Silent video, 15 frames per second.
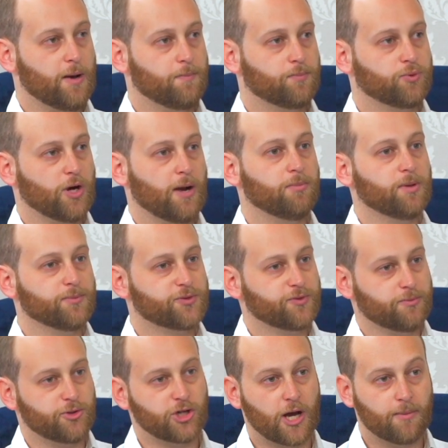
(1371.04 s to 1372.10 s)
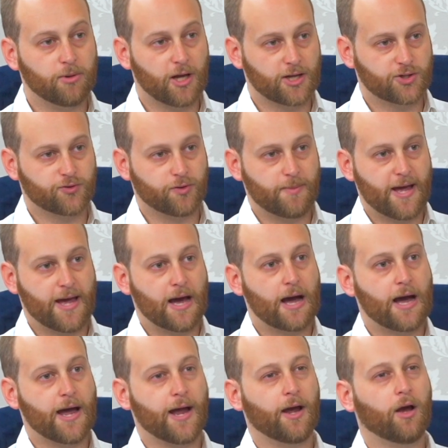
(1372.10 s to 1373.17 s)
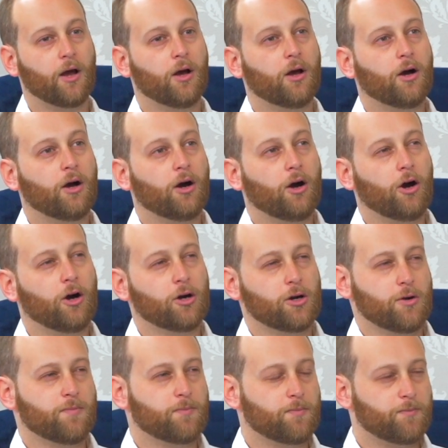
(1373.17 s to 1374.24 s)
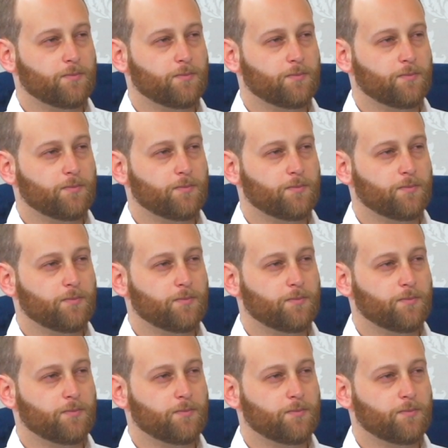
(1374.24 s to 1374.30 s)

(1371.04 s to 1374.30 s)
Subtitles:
problems from job loss from AI are